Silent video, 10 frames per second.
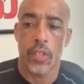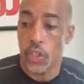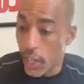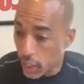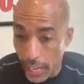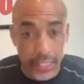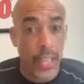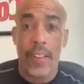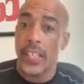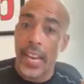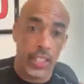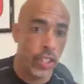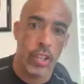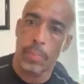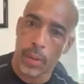Just like that
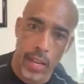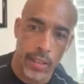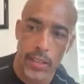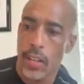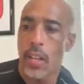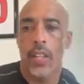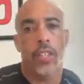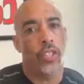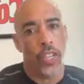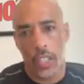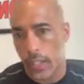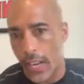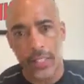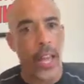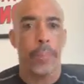vacation you're planning, just
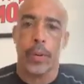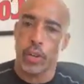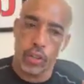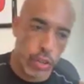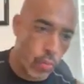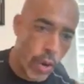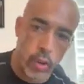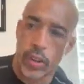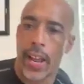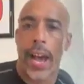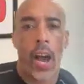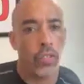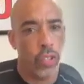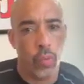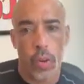like that purse you want or that
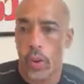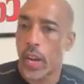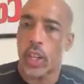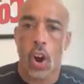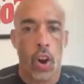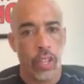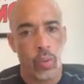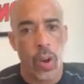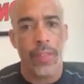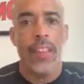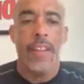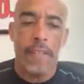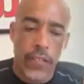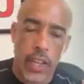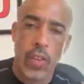house you want or that car you want,
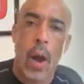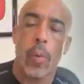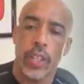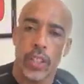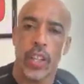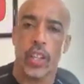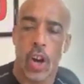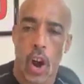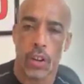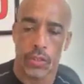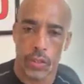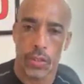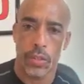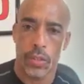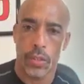figure out what it's going to cost
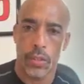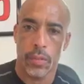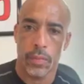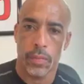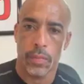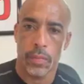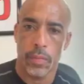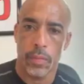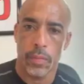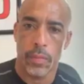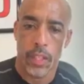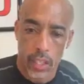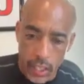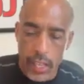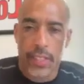to
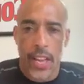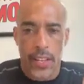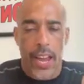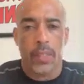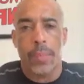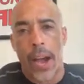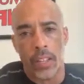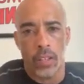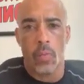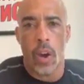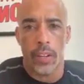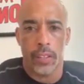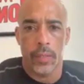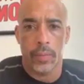get that nice body you want,